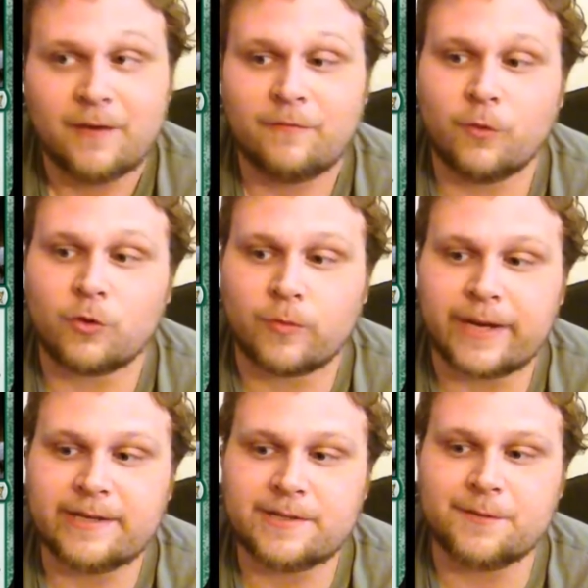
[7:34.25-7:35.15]
for
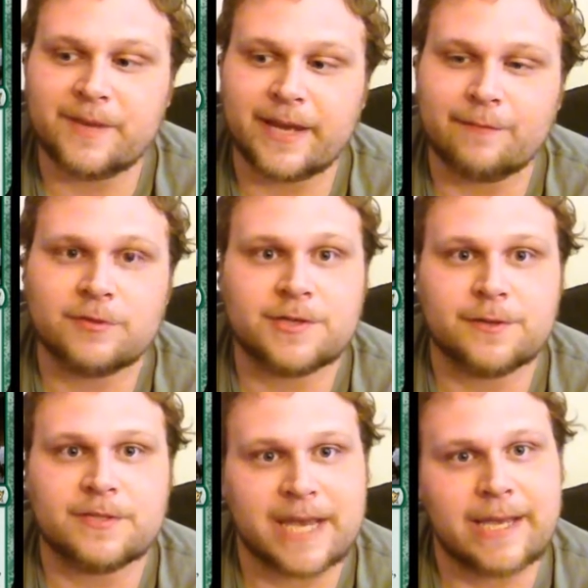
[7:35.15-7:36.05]
green to be able
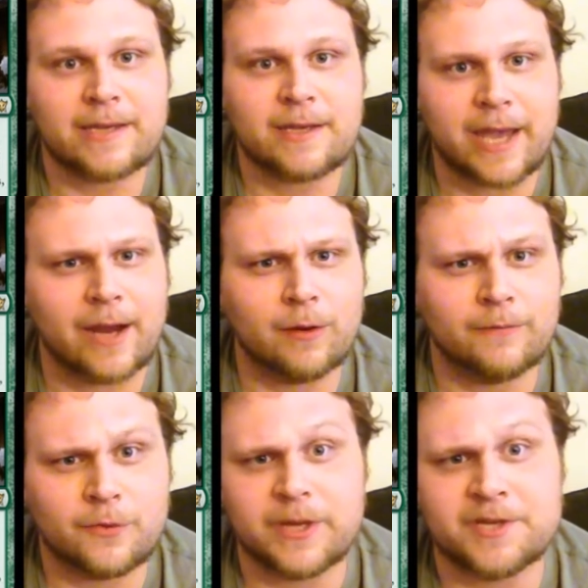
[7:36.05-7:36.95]
to take care
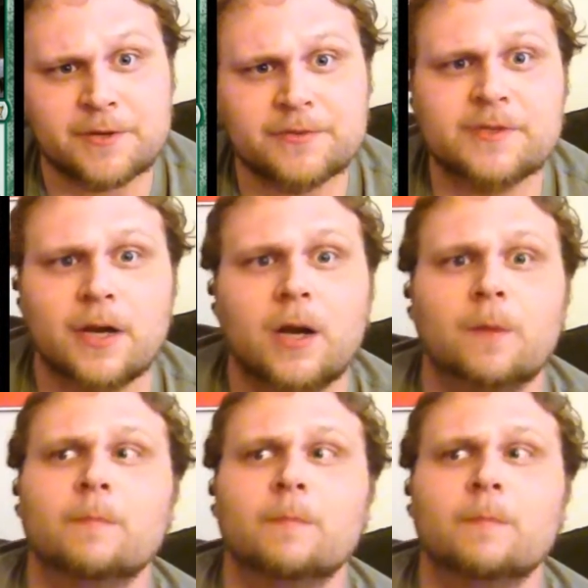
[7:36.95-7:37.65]
of creatures.